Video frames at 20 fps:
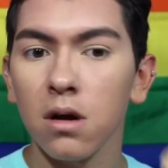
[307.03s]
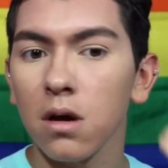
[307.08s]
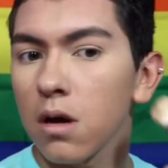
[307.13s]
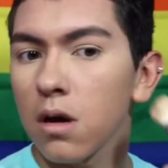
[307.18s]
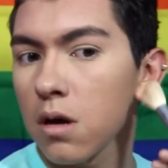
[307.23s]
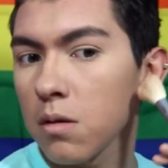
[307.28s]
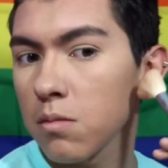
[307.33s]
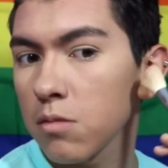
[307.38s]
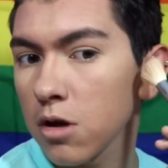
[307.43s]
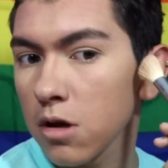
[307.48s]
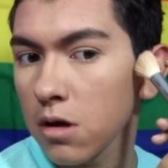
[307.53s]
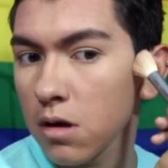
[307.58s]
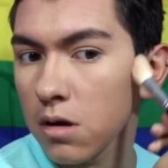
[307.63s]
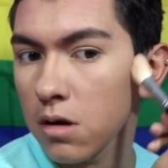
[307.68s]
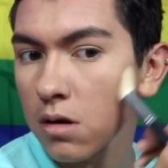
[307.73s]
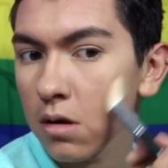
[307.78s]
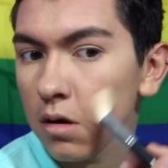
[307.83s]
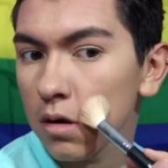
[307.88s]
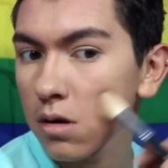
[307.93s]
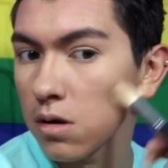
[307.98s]
I
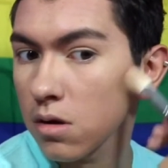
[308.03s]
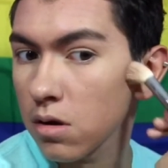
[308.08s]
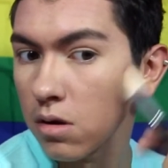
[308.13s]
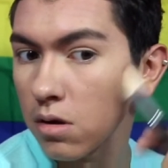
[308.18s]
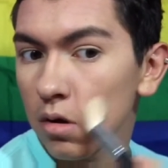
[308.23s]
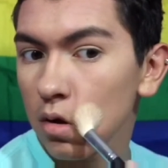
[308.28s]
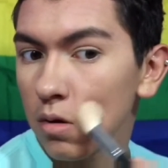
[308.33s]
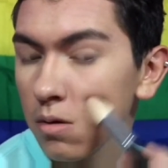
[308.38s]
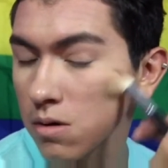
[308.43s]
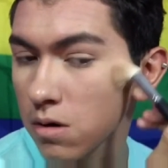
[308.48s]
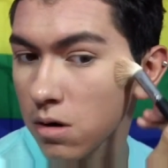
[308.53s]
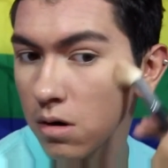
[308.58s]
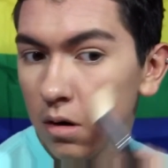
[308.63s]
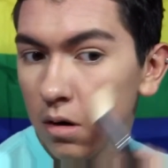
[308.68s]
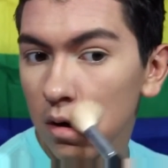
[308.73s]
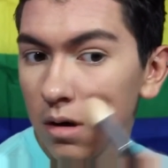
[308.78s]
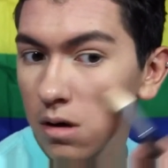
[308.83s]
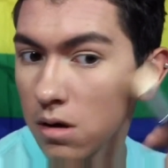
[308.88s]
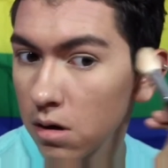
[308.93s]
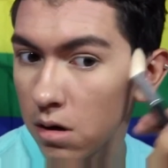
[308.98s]
mean, you
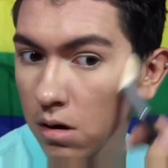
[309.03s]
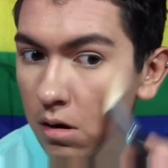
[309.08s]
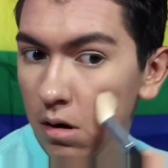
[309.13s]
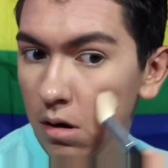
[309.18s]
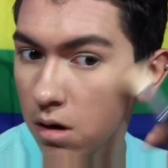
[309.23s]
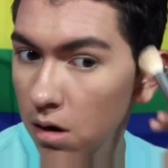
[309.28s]
could.